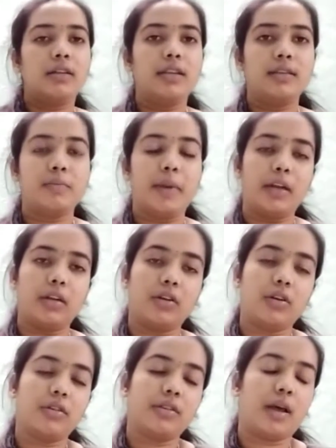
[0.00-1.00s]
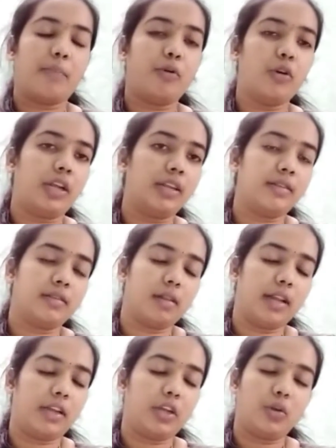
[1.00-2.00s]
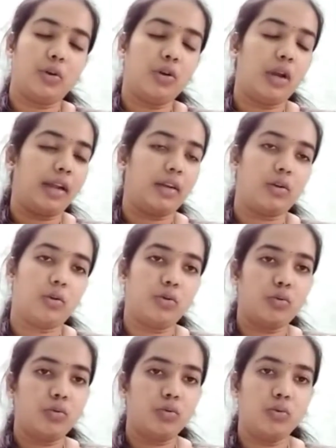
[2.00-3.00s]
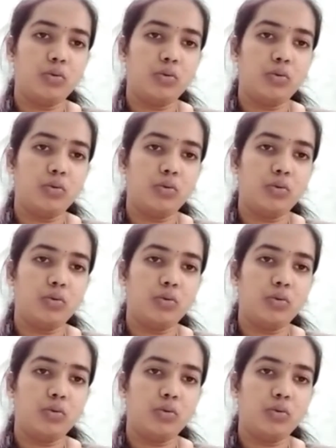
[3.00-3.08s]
this mentor support is too